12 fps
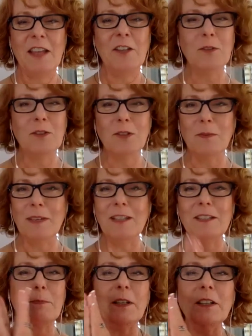you so much.
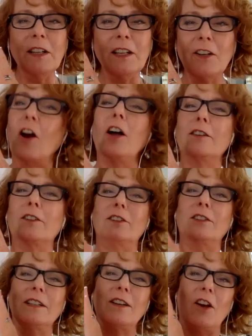It's been an honor.
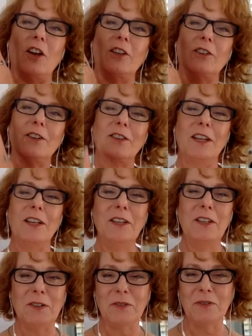Thank
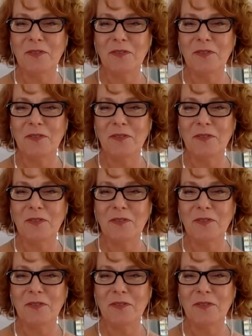you.